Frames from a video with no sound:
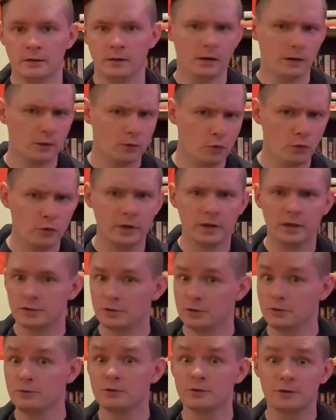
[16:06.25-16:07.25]
According
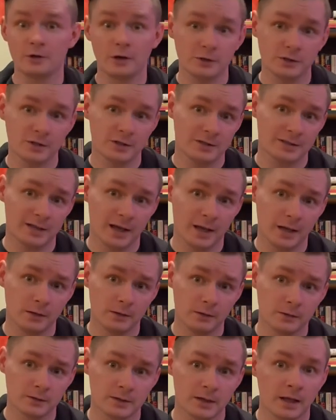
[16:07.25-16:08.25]
to Sergeant
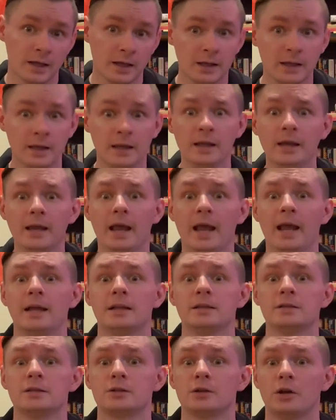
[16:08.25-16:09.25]
Daniels, he
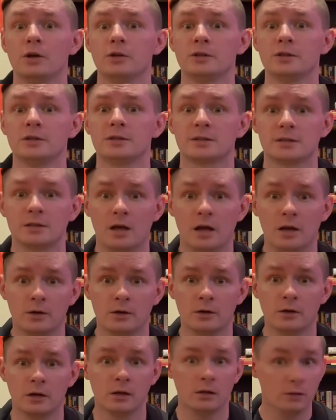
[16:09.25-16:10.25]
and Sergeant Slaughter
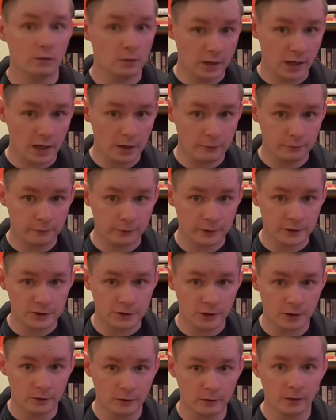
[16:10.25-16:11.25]
look out for each
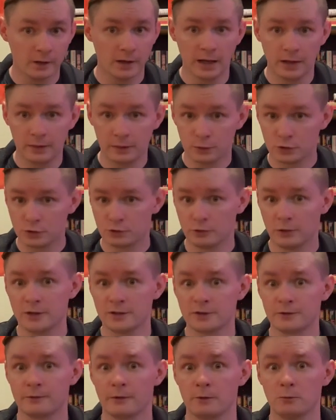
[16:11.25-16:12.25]
other, and their
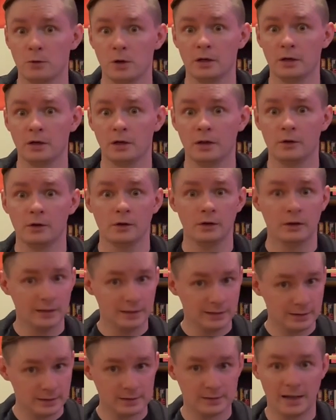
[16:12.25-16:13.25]
trust for one another
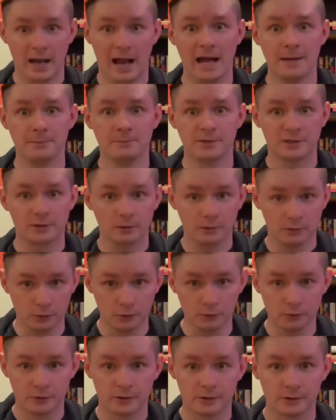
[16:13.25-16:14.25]
is
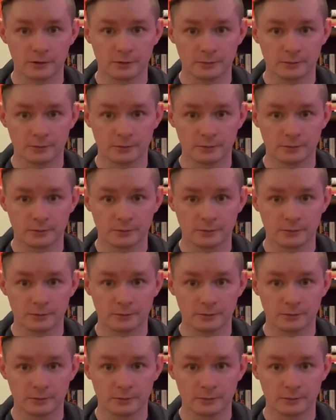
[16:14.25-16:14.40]
absolute.